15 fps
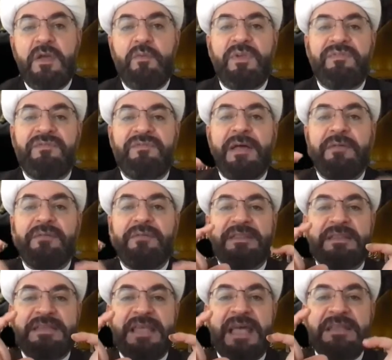we found that the
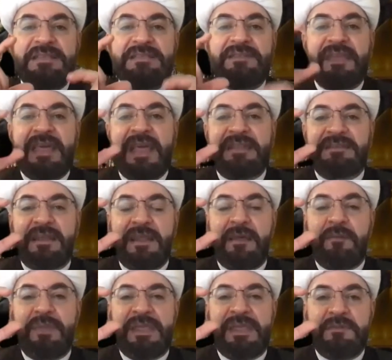size of the antenna
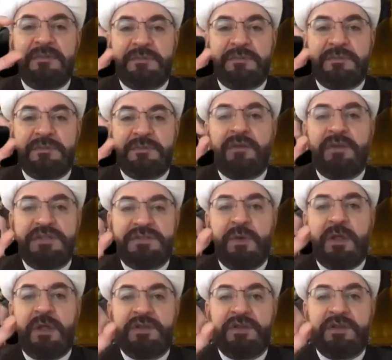became smaller and
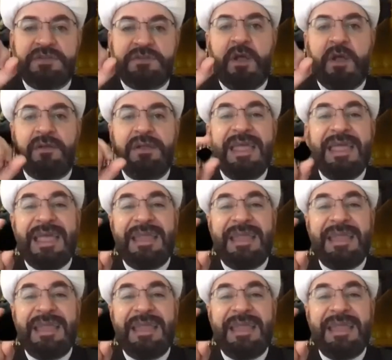smaller and smaller,